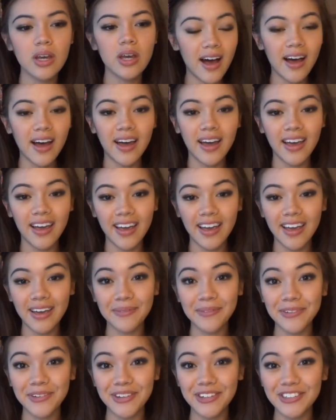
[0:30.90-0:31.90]
I
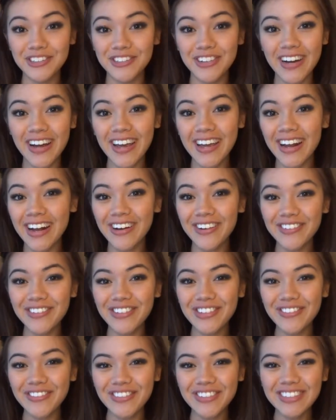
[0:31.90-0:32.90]
am going to try it out for
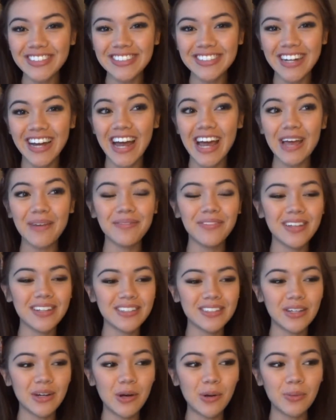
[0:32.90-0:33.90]
the first time.
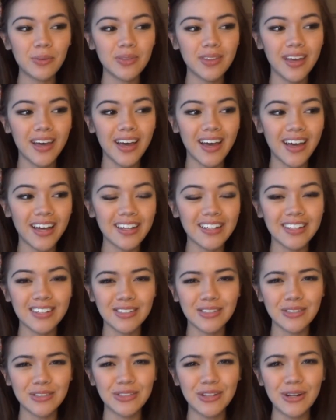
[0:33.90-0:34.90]
Let's hope that it
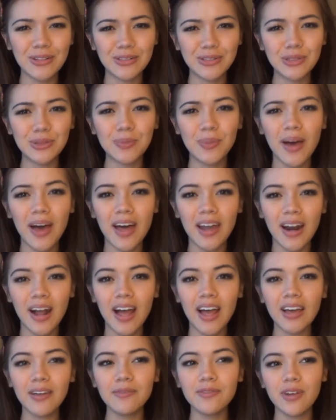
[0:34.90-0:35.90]
doesn't turn out too bad.
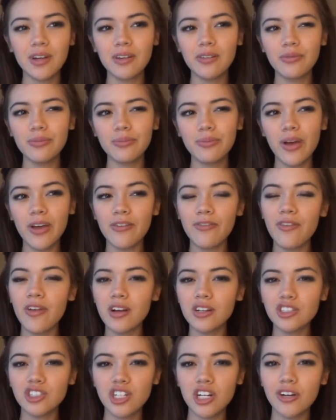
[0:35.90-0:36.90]
I've done my
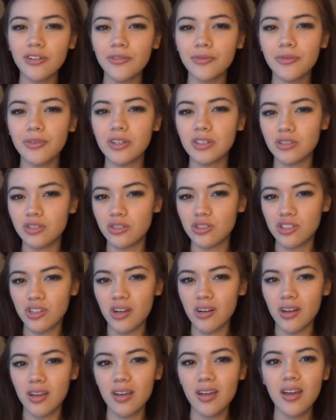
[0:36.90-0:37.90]
fair share of research
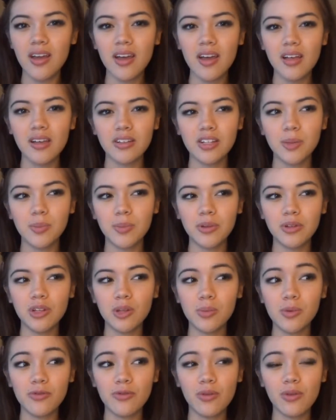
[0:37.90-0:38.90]
on it. Typically
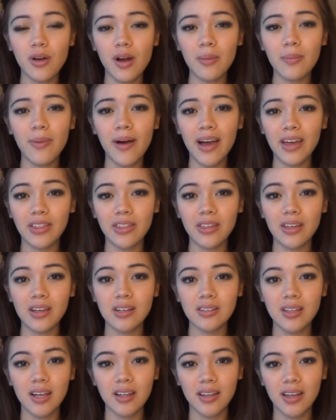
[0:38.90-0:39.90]
before I buy
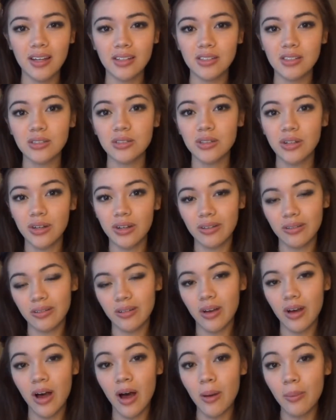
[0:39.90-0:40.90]
things, I like to look
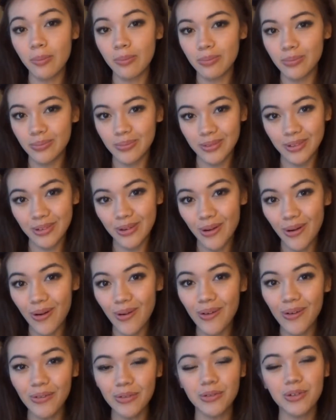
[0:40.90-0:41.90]
up,
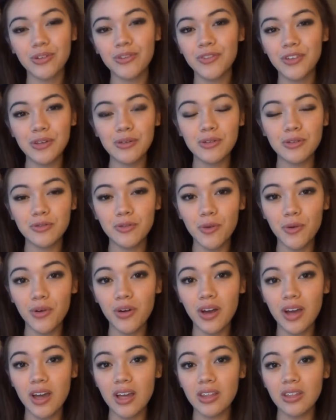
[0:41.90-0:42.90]
the reviews
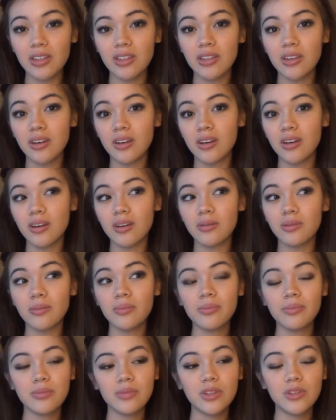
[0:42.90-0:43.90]
for it, the
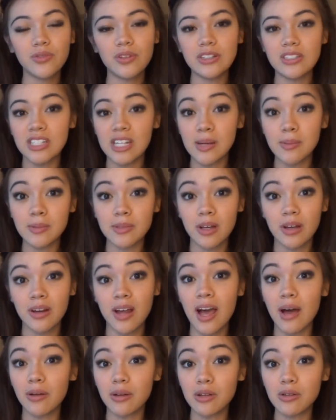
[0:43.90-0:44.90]
different tips on
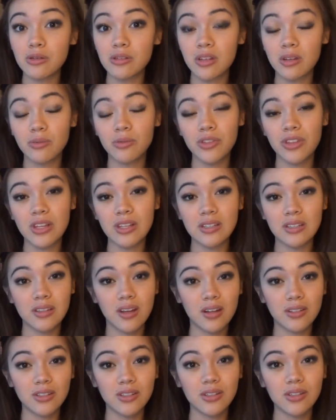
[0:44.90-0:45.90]
how to use it, what things
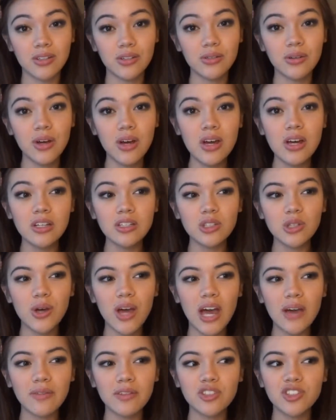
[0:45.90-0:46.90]
not to do. So I
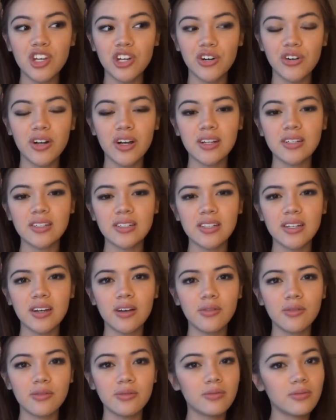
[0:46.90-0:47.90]
have a general idea
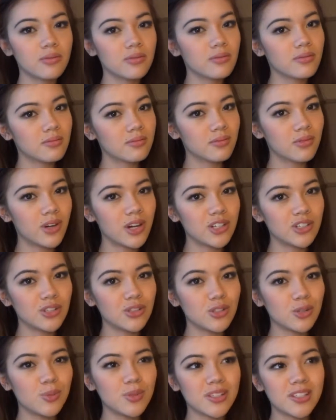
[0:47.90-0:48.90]
of what I
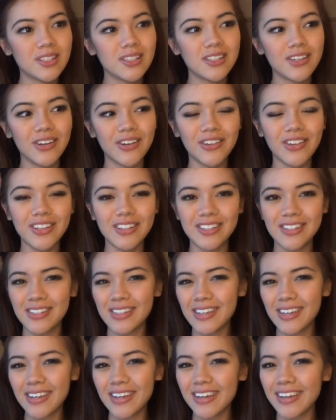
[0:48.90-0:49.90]
should do, but still, let's
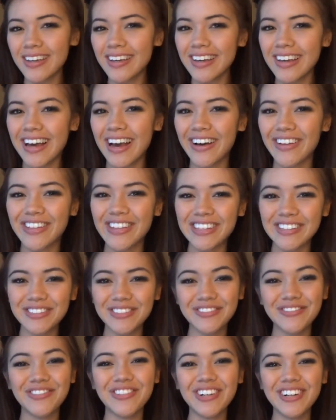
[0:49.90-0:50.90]
see how
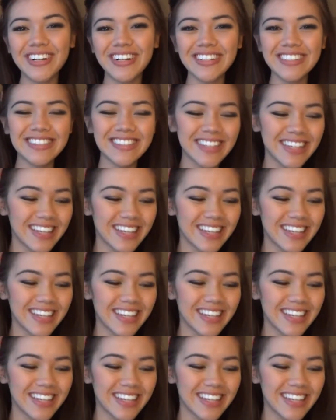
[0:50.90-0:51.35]
this works.